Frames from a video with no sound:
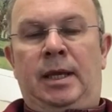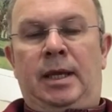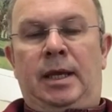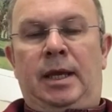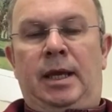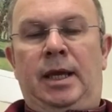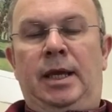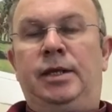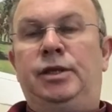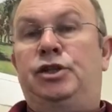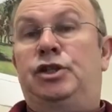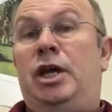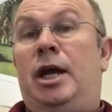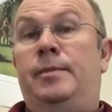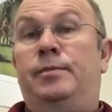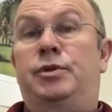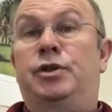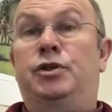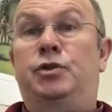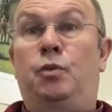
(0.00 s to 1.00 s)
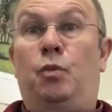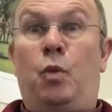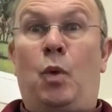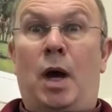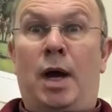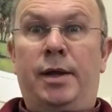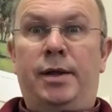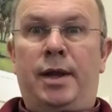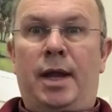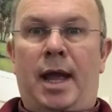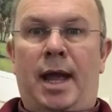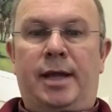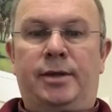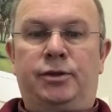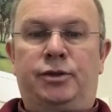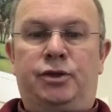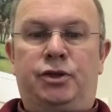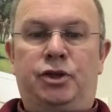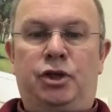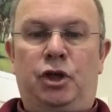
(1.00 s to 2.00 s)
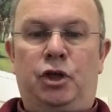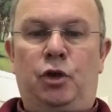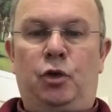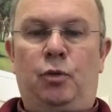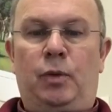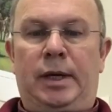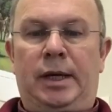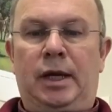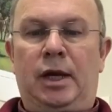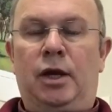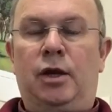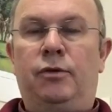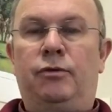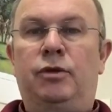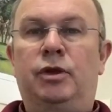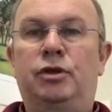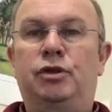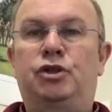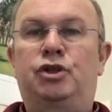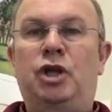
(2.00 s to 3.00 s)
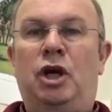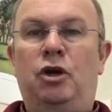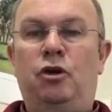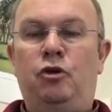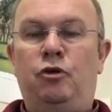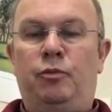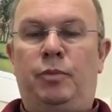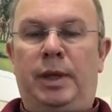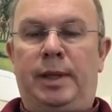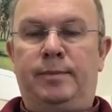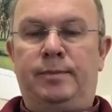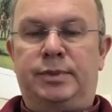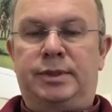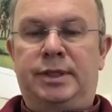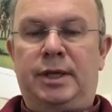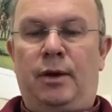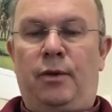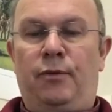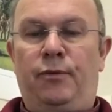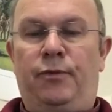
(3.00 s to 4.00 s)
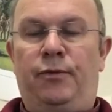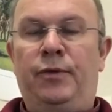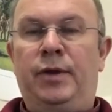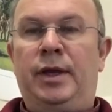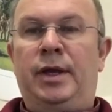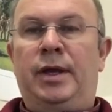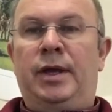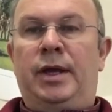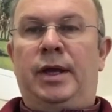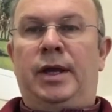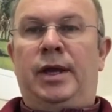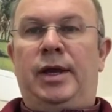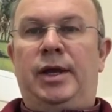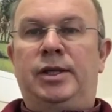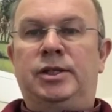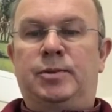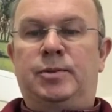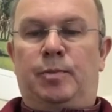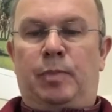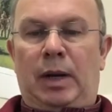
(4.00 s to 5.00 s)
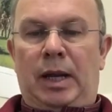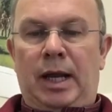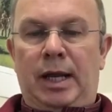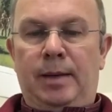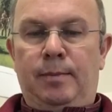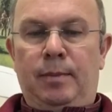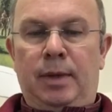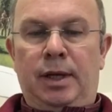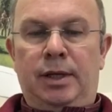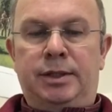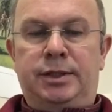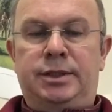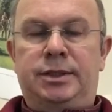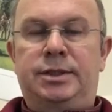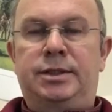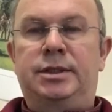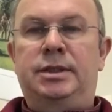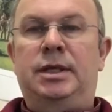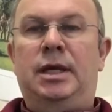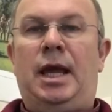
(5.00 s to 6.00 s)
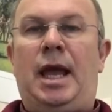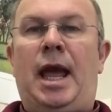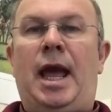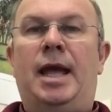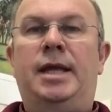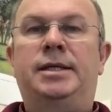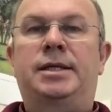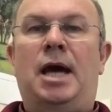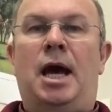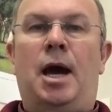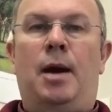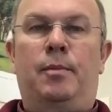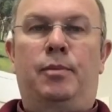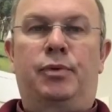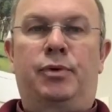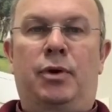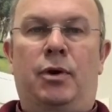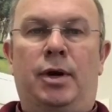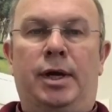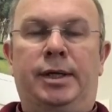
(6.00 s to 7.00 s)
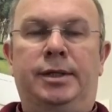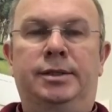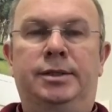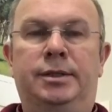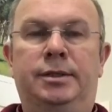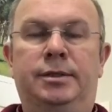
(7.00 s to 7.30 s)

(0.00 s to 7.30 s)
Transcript: In chapters 1 and 2, we learn that Job himself is blameless and upright,